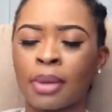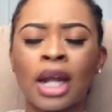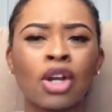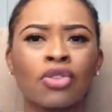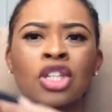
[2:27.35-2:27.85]
But
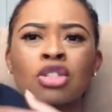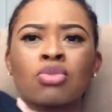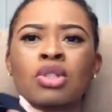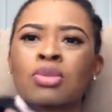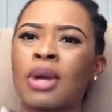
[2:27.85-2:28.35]
I know this
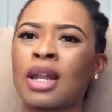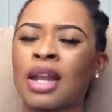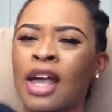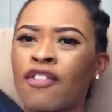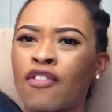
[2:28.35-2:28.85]
one was
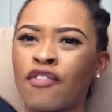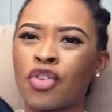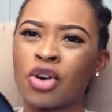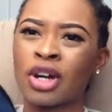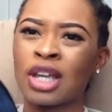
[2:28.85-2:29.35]
probably like
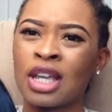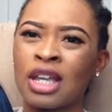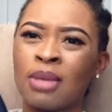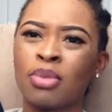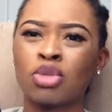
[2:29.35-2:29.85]

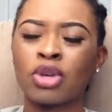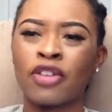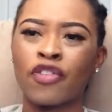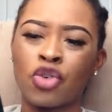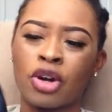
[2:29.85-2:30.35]
40
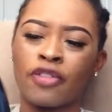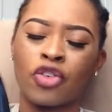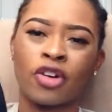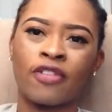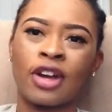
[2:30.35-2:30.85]
between 40 and
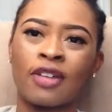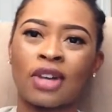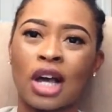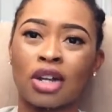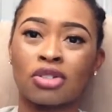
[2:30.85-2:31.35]
45
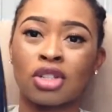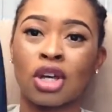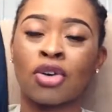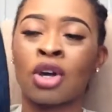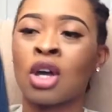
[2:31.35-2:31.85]
dollars.
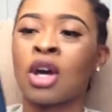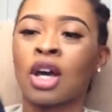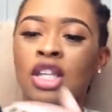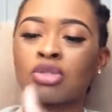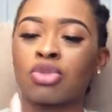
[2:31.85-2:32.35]
So
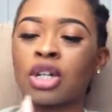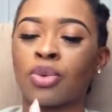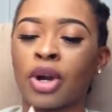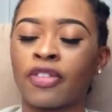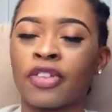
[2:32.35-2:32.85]
it's really
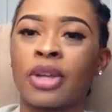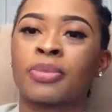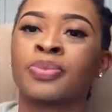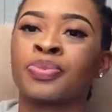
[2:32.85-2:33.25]
worth it.